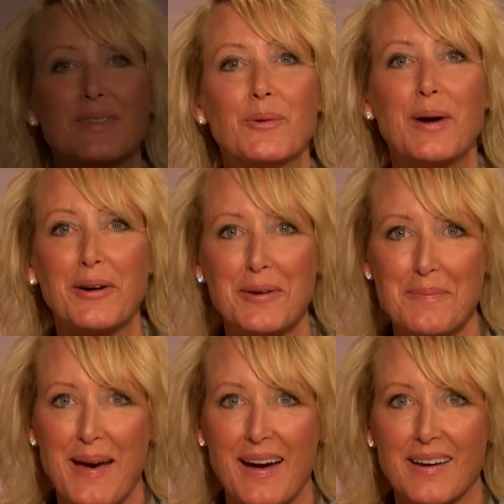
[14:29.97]
Welcome
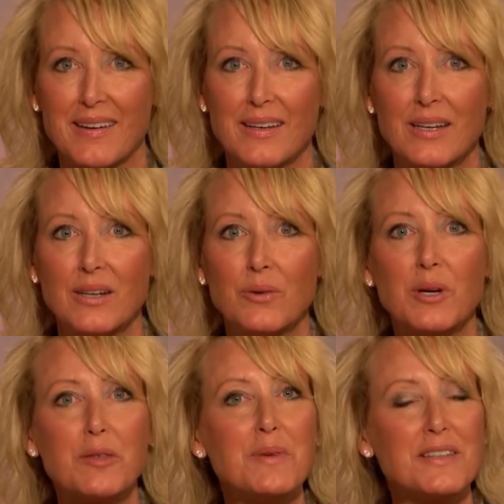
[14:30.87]
back.
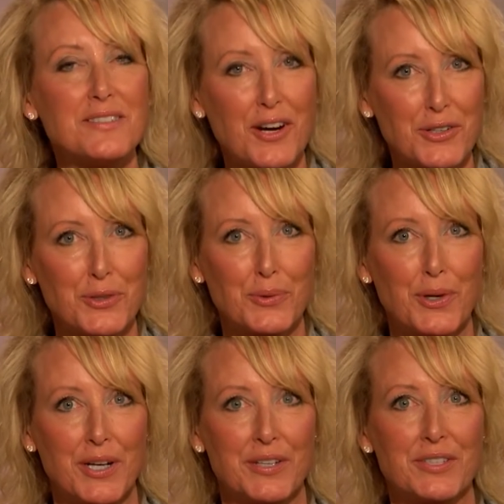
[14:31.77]
With me is Dr.
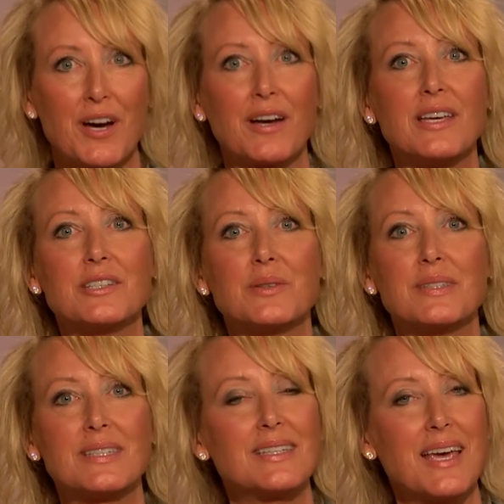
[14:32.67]
Royer talking to us
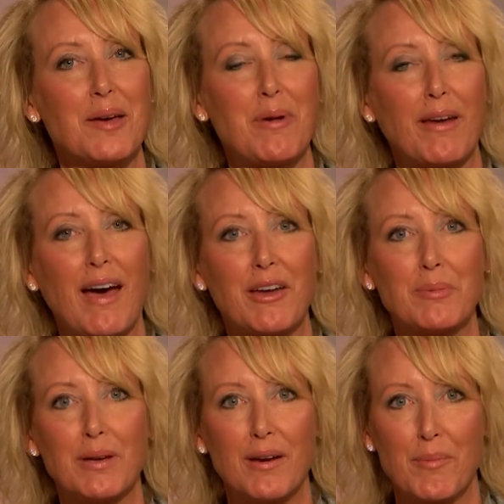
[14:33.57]
today about how to
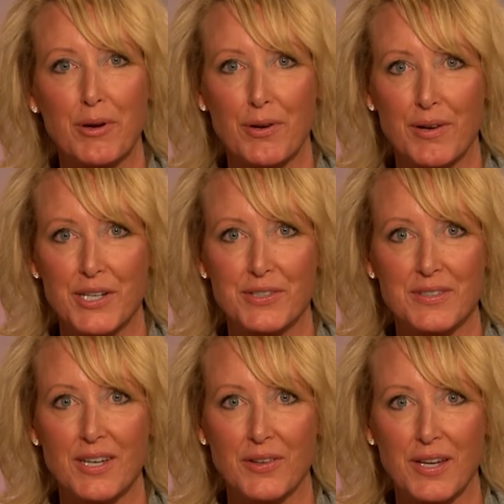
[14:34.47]
become a courageous
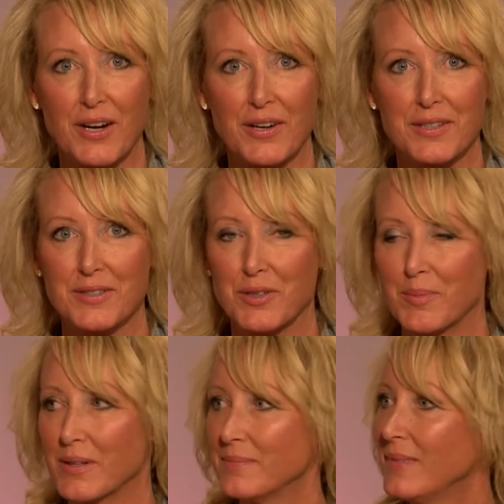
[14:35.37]
healthcare consumer.